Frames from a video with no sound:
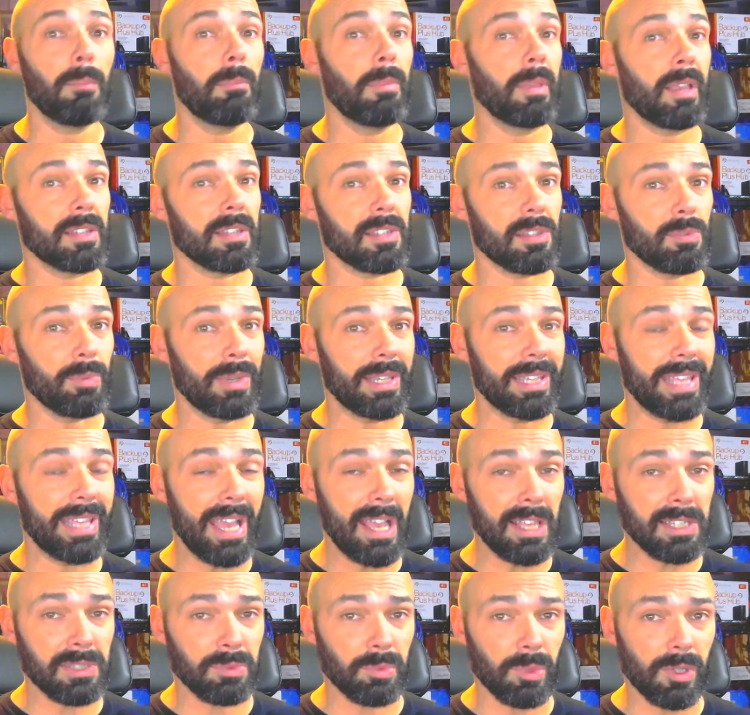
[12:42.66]
Because of the way
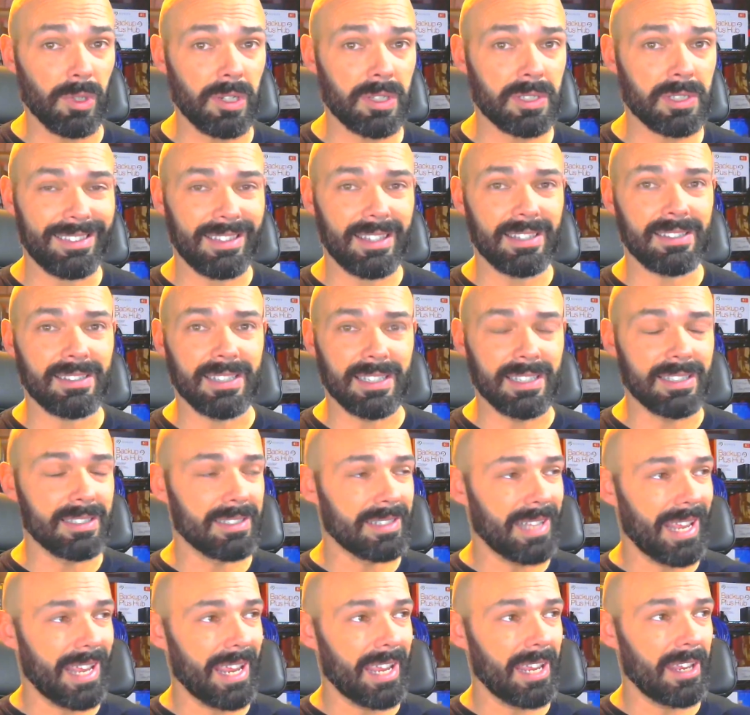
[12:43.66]
gas works, this
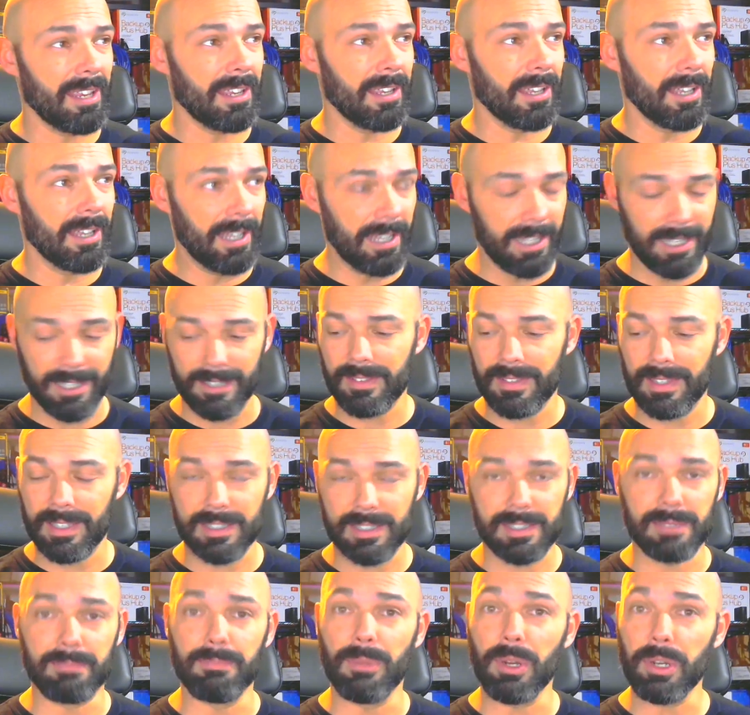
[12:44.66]
is a uh,
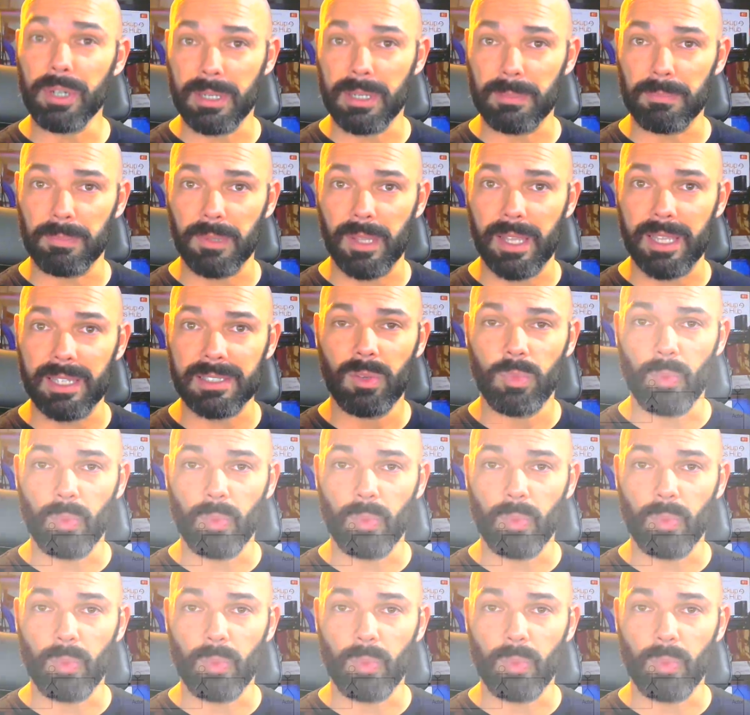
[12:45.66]
this is a marketplace